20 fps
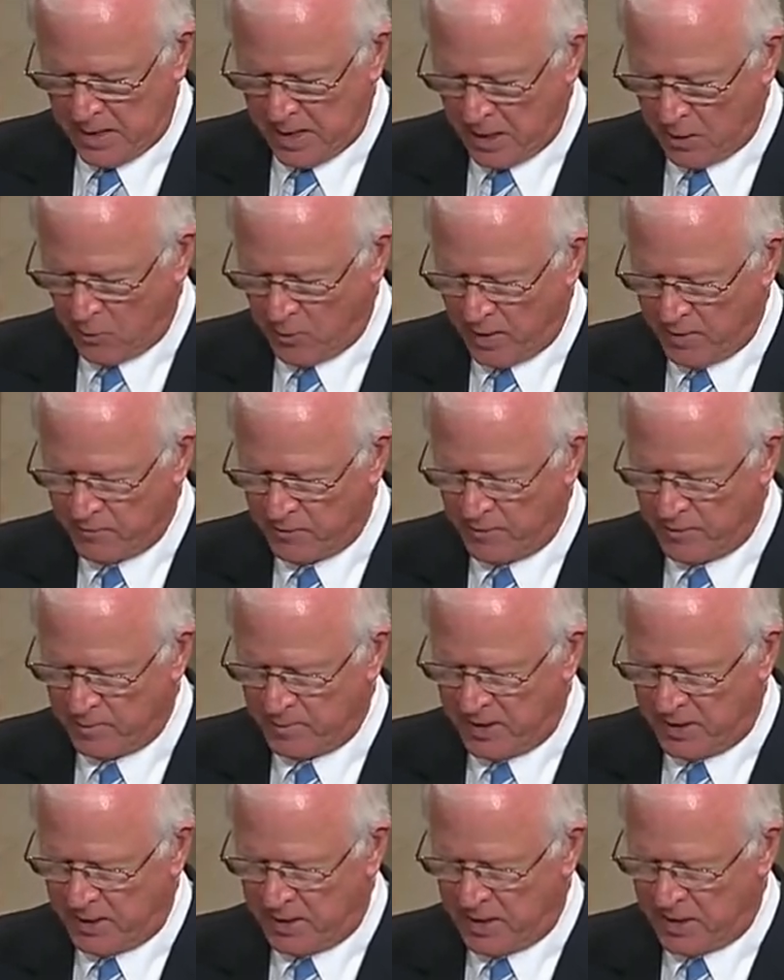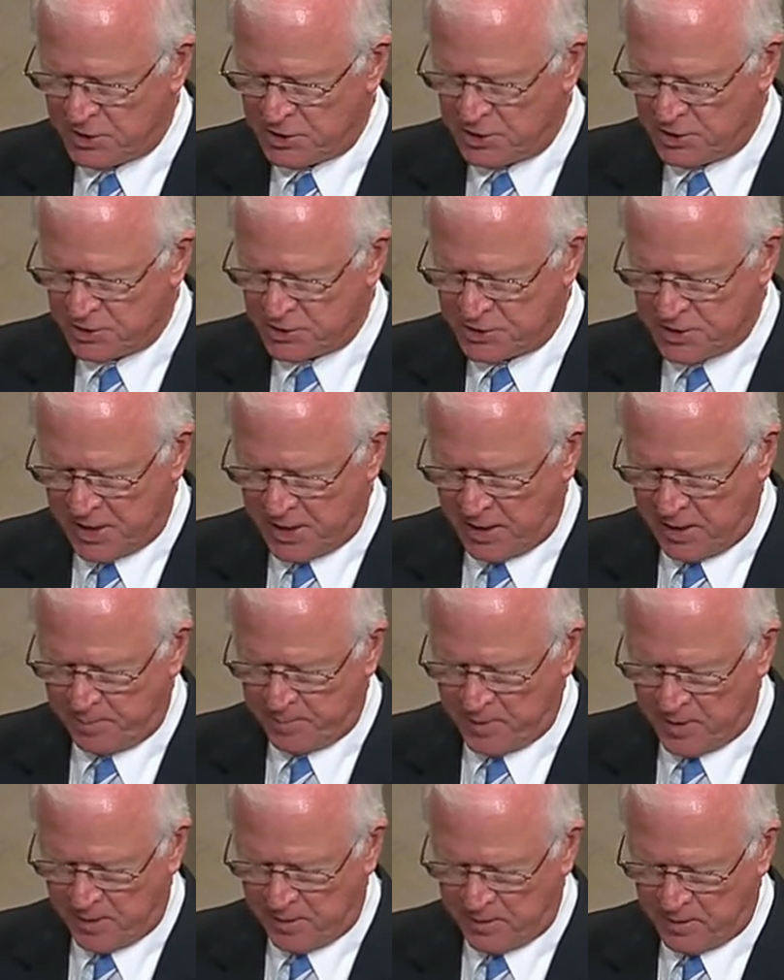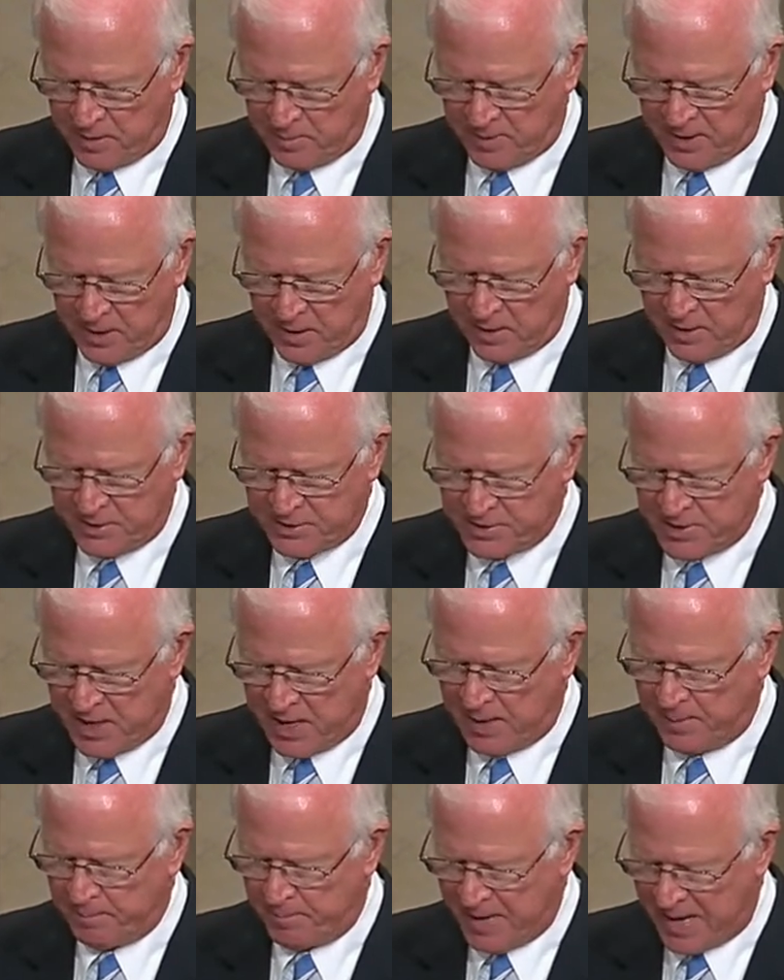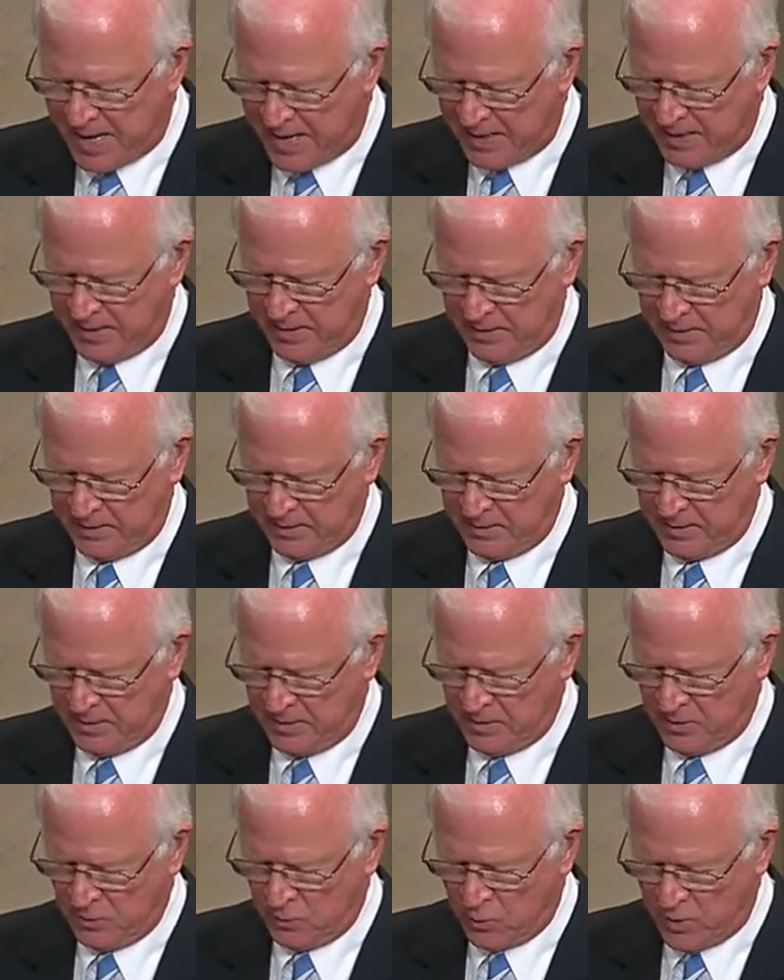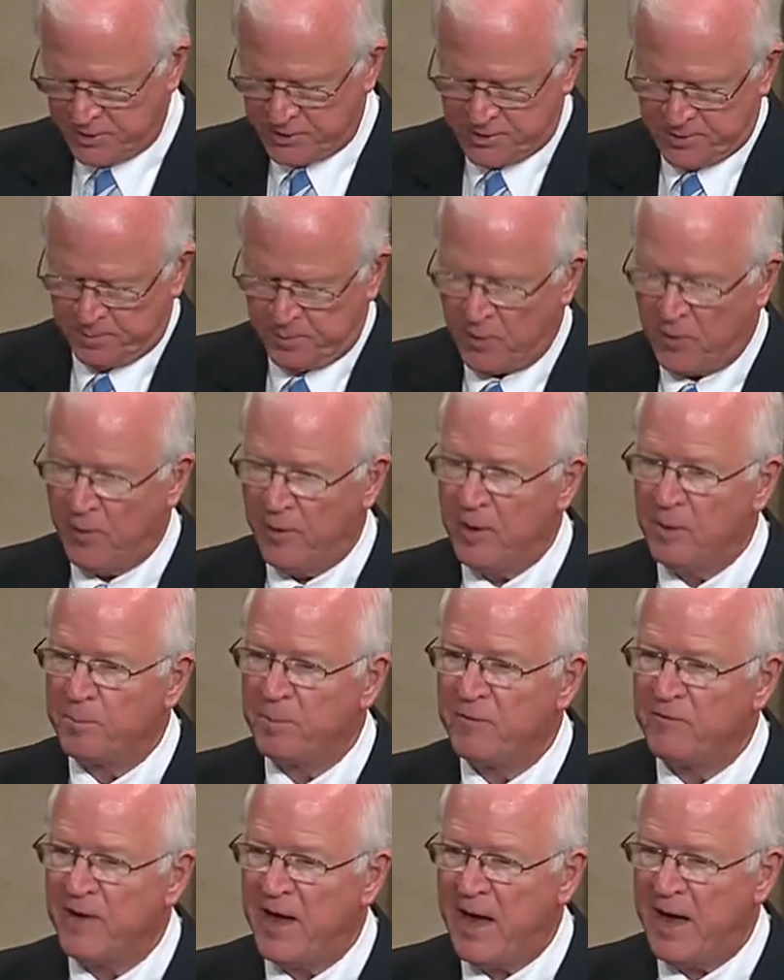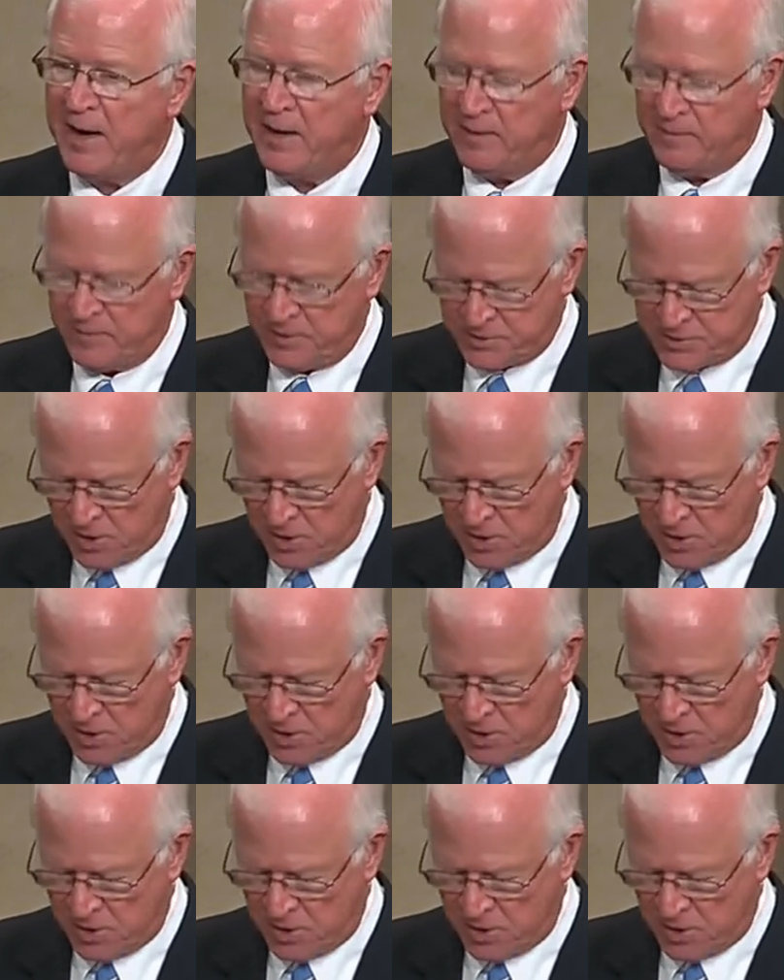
However, the mediation set up under the bill is not binding. What's the point of providing this